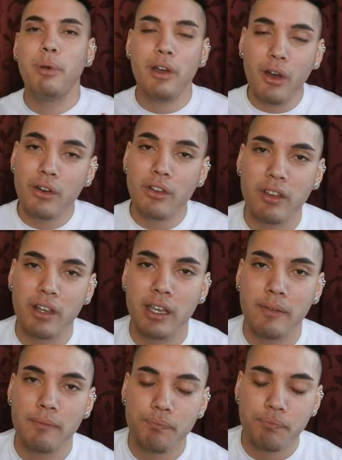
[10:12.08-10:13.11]
But
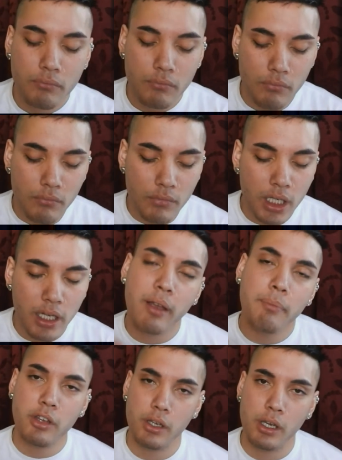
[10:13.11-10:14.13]
honestly,
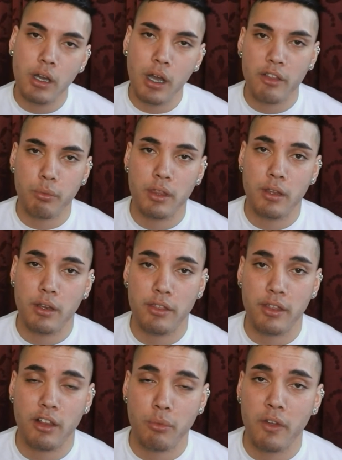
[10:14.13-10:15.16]
it's up to you guys whether you
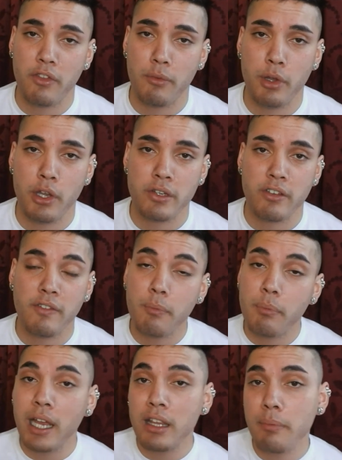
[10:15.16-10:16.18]
think it's worth the purchase. If
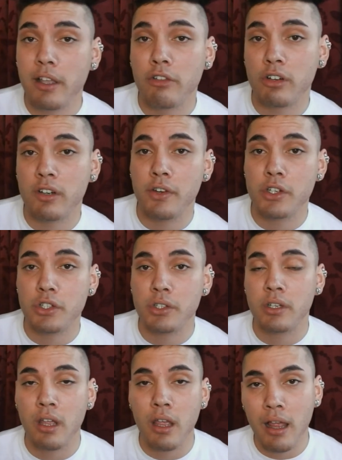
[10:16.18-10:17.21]
you played the PS3
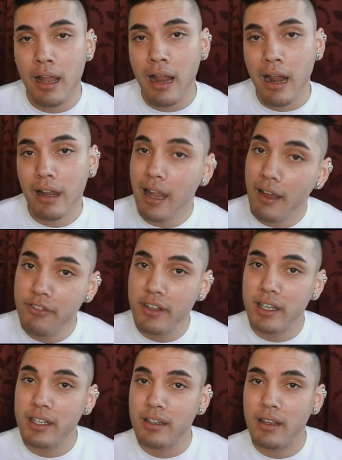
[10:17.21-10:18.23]
version,
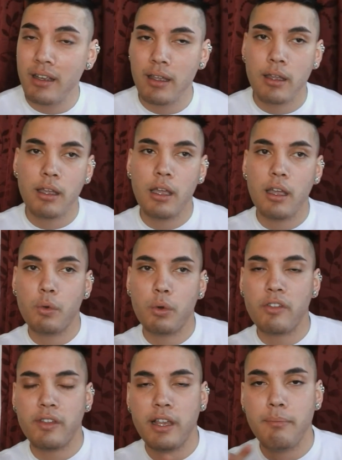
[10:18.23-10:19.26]
loved it, if you
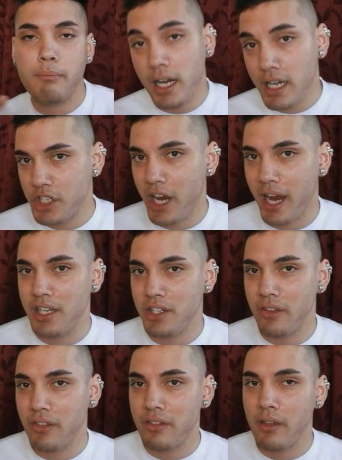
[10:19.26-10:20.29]
want to see minor
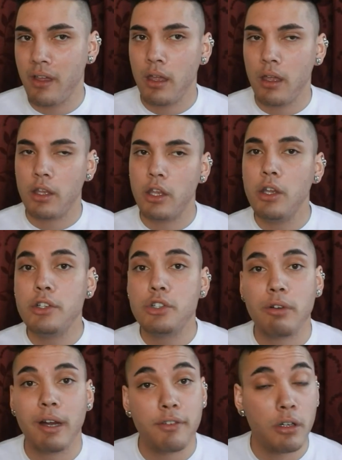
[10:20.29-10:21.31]
changes,
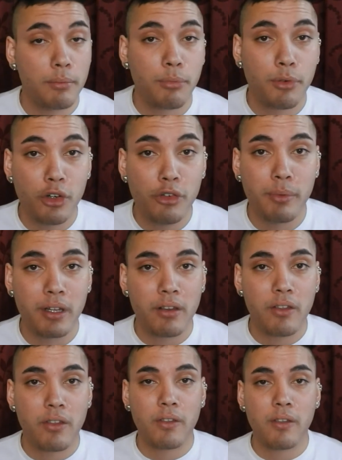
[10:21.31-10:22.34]
huge graphical
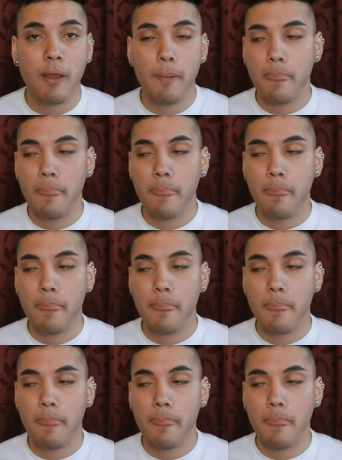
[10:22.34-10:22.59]
improvements,